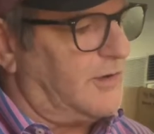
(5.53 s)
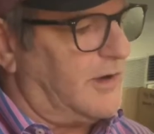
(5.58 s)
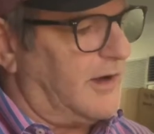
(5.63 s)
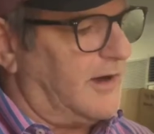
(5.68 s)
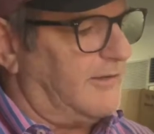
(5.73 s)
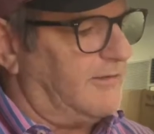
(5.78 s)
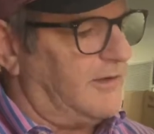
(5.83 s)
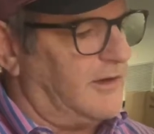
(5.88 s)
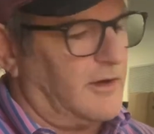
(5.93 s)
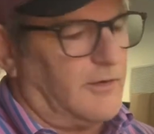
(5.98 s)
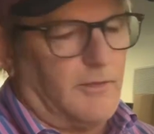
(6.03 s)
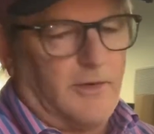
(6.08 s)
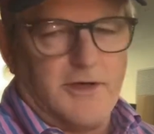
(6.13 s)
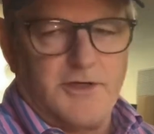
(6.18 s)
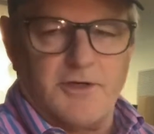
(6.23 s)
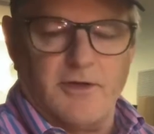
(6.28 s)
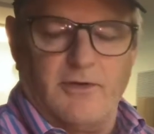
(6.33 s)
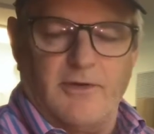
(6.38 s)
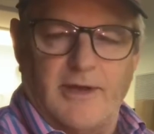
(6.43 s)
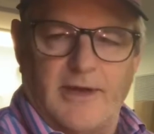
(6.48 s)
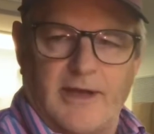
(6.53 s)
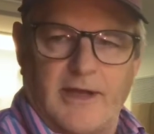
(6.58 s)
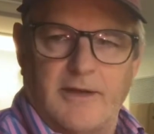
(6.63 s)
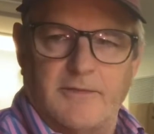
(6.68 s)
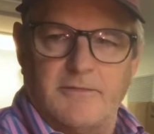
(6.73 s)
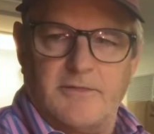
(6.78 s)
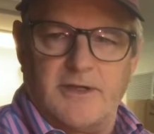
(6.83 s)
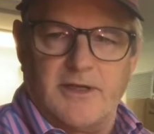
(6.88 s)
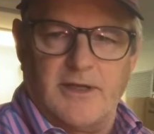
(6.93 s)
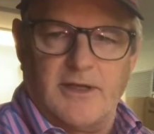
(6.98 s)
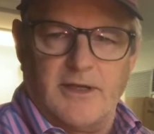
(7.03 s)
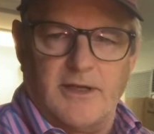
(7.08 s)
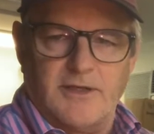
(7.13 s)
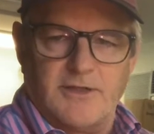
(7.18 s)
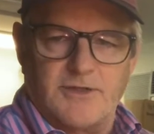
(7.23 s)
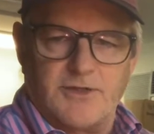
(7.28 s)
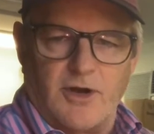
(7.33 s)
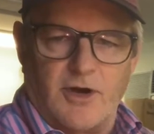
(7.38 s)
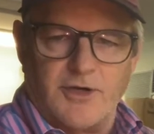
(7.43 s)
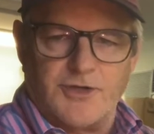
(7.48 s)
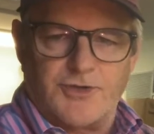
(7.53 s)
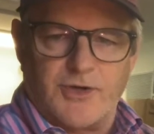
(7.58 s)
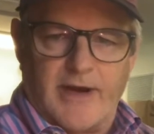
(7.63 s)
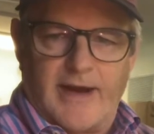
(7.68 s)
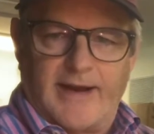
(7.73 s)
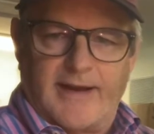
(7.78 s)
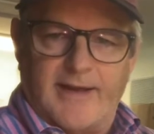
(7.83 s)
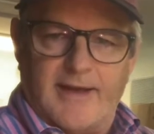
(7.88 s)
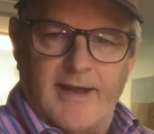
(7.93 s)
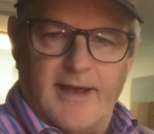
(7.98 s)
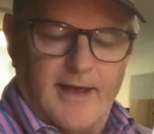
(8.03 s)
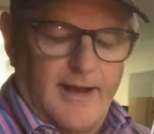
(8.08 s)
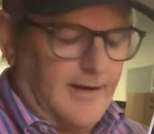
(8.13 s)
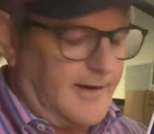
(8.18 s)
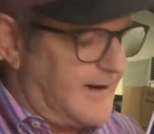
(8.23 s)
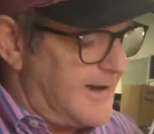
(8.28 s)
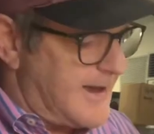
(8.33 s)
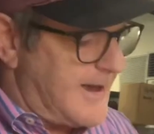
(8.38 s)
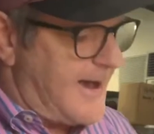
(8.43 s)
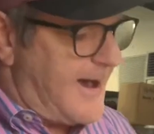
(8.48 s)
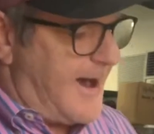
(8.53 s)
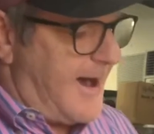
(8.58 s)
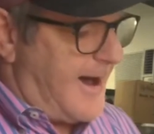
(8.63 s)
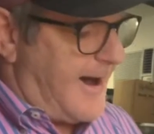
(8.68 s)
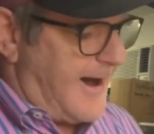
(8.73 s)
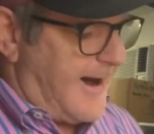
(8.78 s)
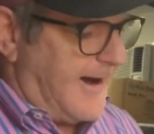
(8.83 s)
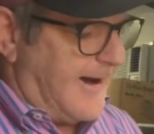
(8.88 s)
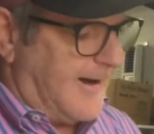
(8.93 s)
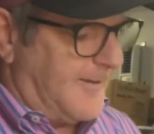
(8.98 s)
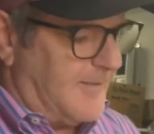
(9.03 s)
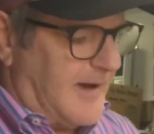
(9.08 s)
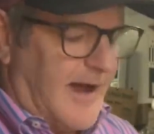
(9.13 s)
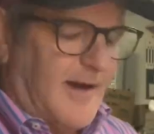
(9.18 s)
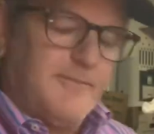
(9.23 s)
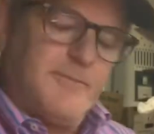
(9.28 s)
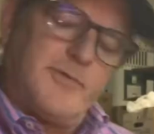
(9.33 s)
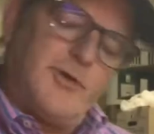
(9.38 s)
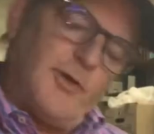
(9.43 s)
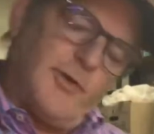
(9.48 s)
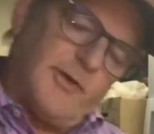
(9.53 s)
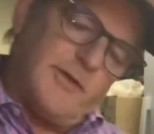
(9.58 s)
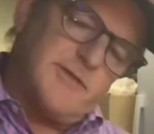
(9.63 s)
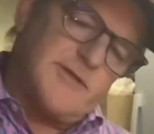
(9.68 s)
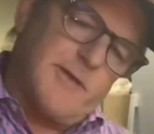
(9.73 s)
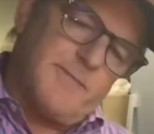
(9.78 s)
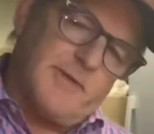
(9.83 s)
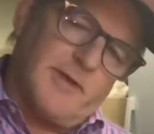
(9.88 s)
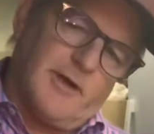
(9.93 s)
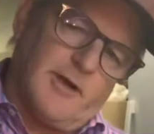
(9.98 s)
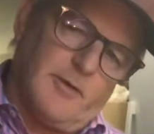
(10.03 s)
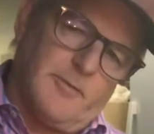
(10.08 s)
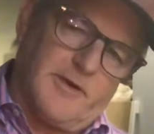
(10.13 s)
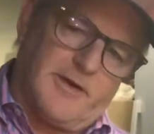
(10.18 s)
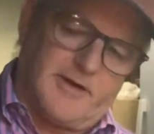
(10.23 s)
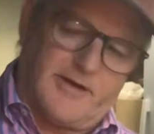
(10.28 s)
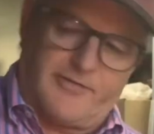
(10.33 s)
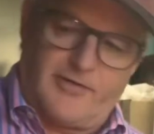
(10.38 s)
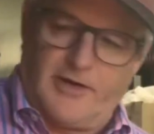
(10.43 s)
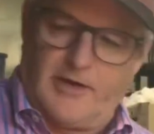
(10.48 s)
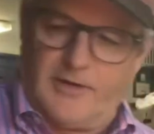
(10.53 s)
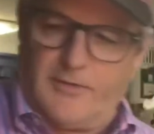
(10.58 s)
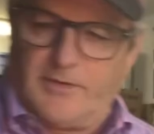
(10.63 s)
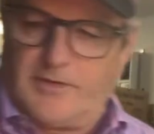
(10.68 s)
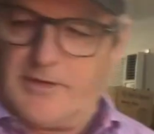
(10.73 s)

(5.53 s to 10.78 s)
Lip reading: of the original AMT Star Trek kit. I'm doing something a little bit differently with